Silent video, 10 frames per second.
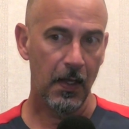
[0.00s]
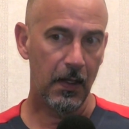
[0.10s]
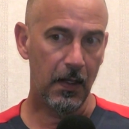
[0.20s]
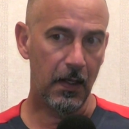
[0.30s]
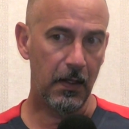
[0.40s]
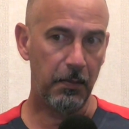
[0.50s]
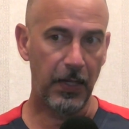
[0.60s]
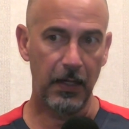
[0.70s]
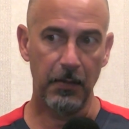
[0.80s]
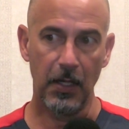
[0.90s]
uh, the
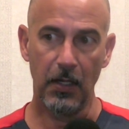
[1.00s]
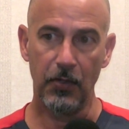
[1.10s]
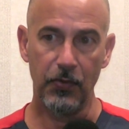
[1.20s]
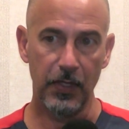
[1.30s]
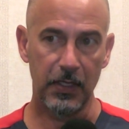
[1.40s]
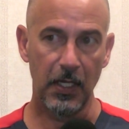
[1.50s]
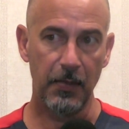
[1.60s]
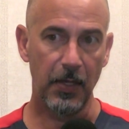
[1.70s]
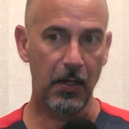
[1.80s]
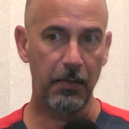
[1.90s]
Panama Honduras
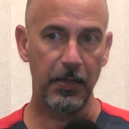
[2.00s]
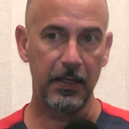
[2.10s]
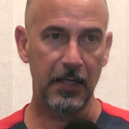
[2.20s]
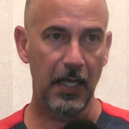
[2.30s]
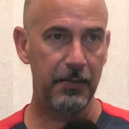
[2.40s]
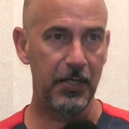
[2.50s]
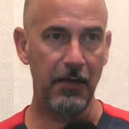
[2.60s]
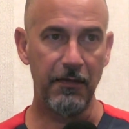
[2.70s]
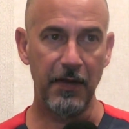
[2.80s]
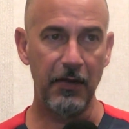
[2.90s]
game a couple of times. They're
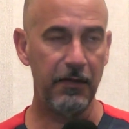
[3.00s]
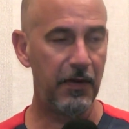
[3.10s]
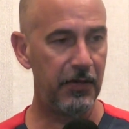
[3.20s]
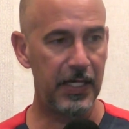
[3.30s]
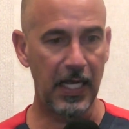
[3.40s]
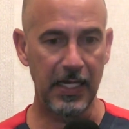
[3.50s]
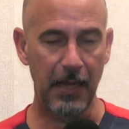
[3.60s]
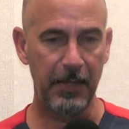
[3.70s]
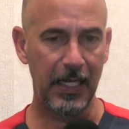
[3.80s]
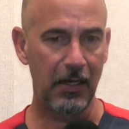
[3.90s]
very, very
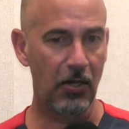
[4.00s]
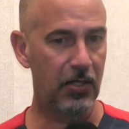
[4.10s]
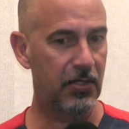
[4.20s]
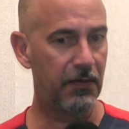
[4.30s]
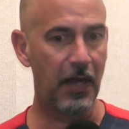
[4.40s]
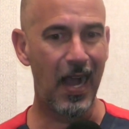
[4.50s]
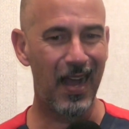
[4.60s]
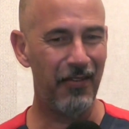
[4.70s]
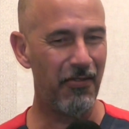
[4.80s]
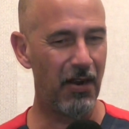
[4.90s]
dynamic, lots of
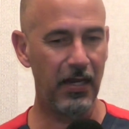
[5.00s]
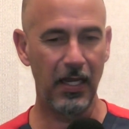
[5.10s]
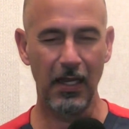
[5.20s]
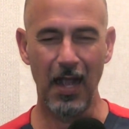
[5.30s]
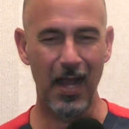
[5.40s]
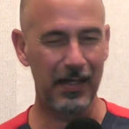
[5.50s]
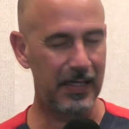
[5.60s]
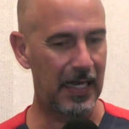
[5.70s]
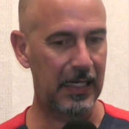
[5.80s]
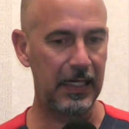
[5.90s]
hard running, hard
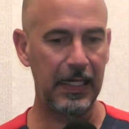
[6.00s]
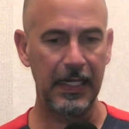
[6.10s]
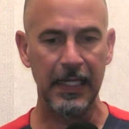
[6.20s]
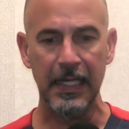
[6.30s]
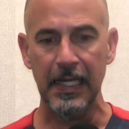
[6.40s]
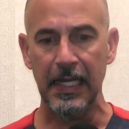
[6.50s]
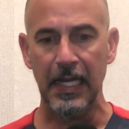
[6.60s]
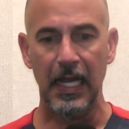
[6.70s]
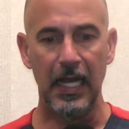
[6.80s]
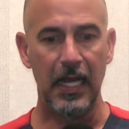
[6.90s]
tackling,
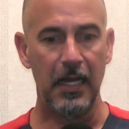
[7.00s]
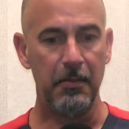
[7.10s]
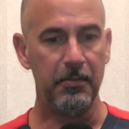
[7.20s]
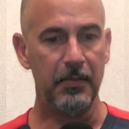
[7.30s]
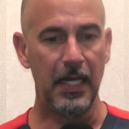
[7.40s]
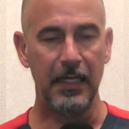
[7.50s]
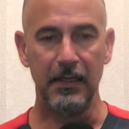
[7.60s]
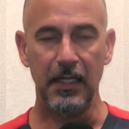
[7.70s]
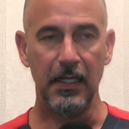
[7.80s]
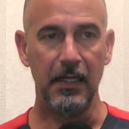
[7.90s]
um,
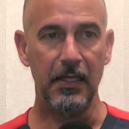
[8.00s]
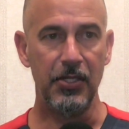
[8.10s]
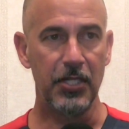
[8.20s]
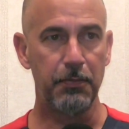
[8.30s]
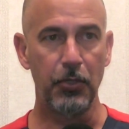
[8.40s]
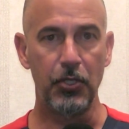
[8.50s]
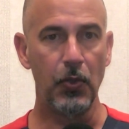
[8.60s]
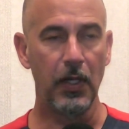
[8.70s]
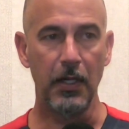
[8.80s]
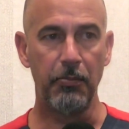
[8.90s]
and they, they just put
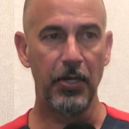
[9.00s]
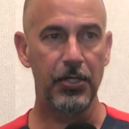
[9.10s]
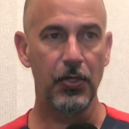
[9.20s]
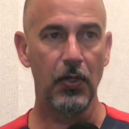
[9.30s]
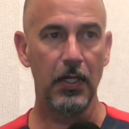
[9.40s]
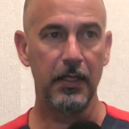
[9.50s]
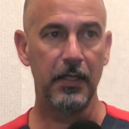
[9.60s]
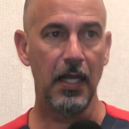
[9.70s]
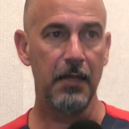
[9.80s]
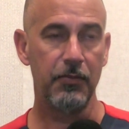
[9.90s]
you under pressure all the
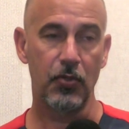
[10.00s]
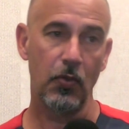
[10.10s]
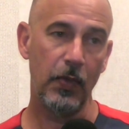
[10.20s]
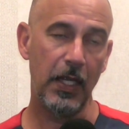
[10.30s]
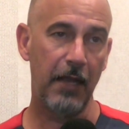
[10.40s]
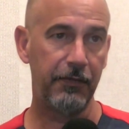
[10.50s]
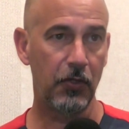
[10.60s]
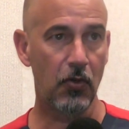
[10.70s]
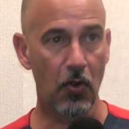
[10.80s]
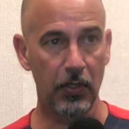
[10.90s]
time. So we have to
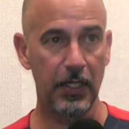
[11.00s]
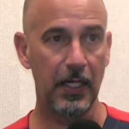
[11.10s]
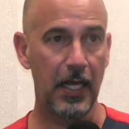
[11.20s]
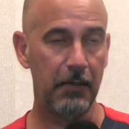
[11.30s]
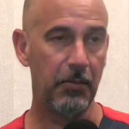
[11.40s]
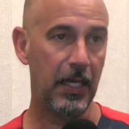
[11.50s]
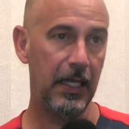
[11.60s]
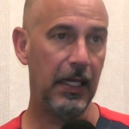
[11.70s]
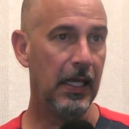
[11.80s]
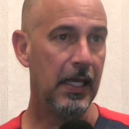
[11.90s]
counter that
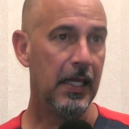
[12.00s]
by